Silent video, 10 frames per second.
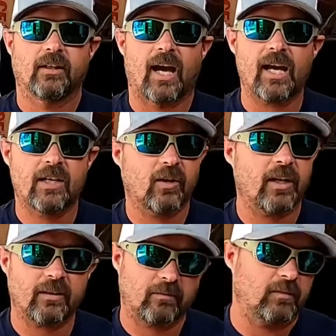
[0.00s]
I
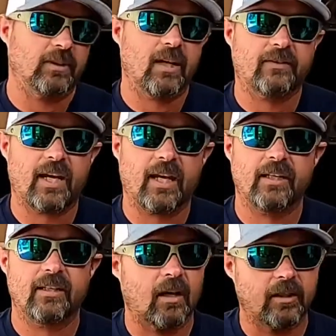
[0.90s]
crank
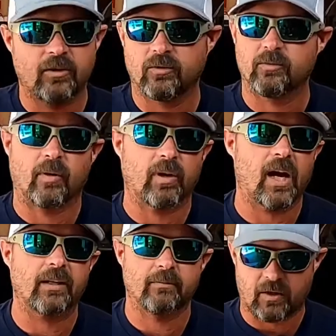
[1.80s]
left-handed. I use my
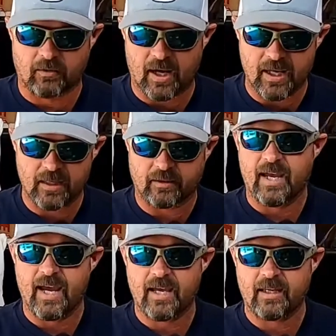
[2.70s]
rod in my right.
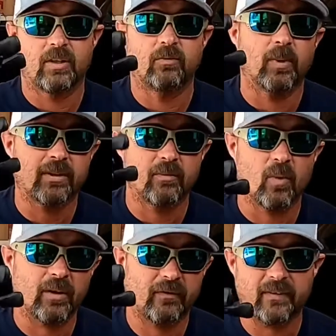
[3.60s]
That is what the
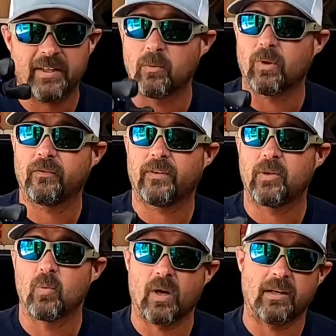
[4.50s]
150 and
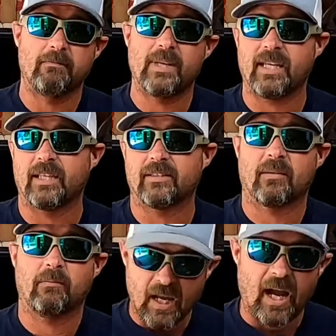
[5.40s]
151 means.
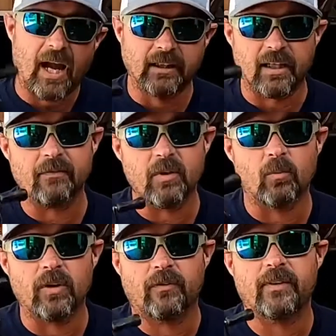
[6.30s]
I love the
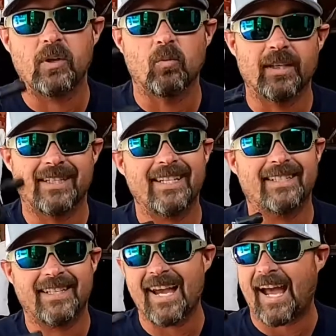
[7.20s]
151
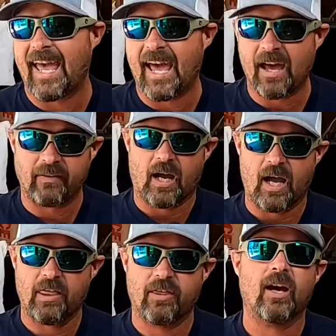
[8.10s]
DC I have.
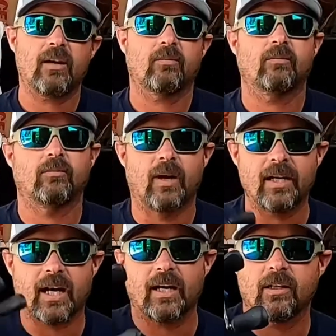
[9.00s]
I thought, why
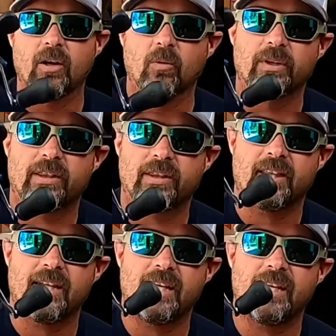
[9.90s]
not go with
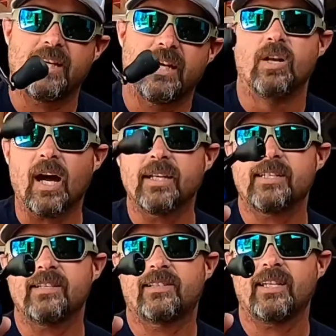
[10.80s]
the
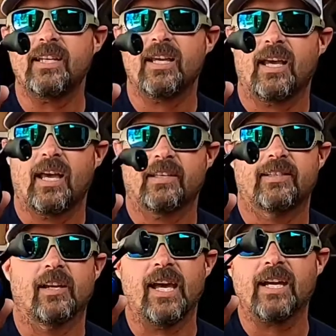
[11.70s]
non-DC
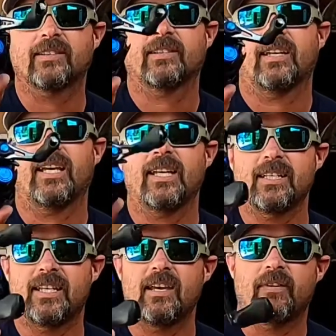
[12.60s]
SLX
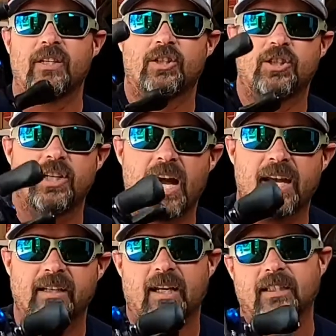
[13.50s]
and give it a
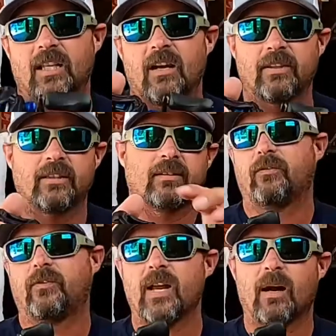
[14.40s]
shot. I love it.
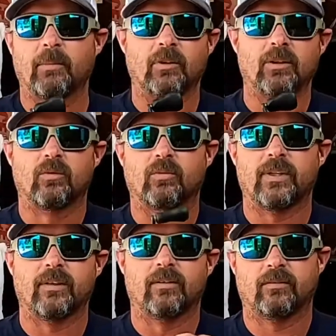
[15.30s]
Phenomenal little
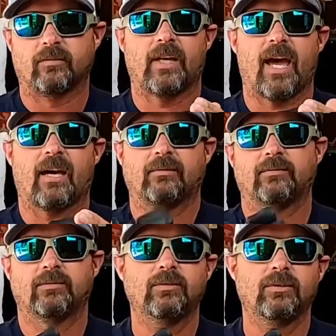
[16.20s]
reel. Yeah.
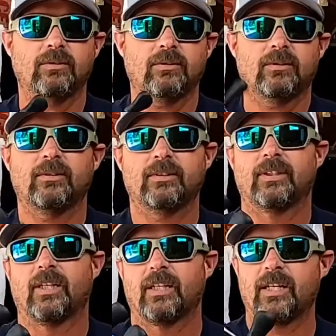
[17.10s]
Woohoo.
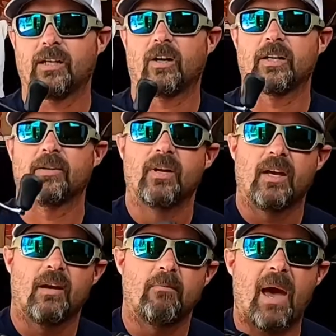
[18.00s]
Can't argue.
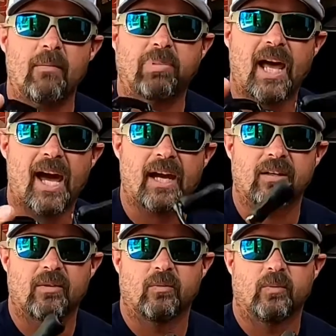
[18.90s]
Matte
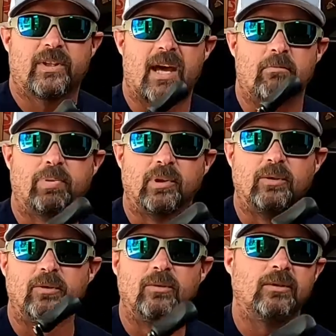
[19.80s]
black with that
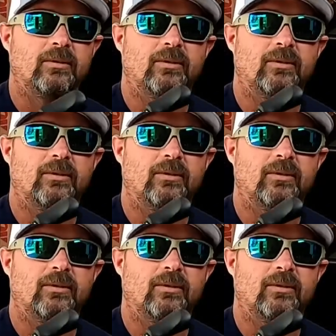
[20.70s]
blue